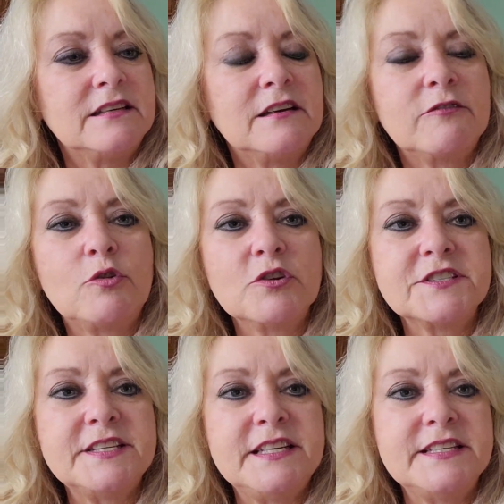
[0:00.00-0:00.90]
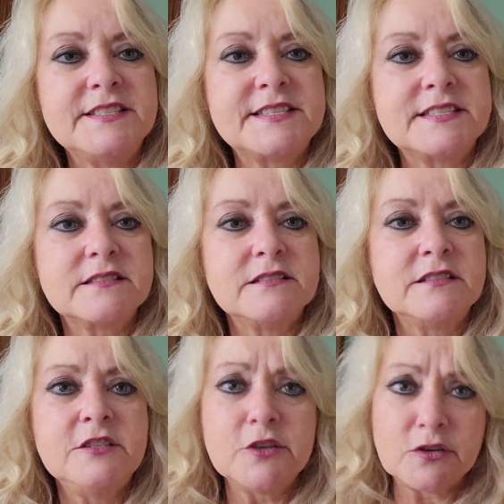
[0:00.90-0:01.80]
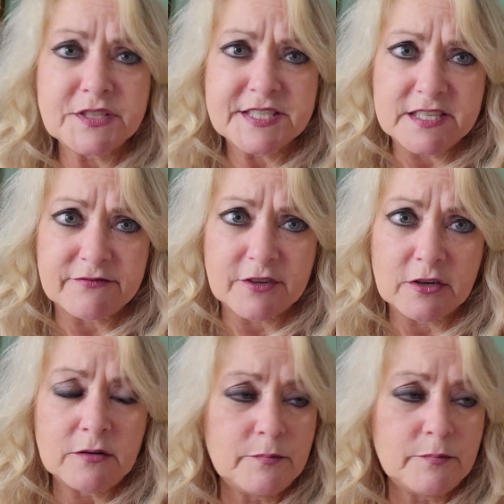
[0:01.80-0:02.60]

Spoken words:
Of course it is, you know, stiffer,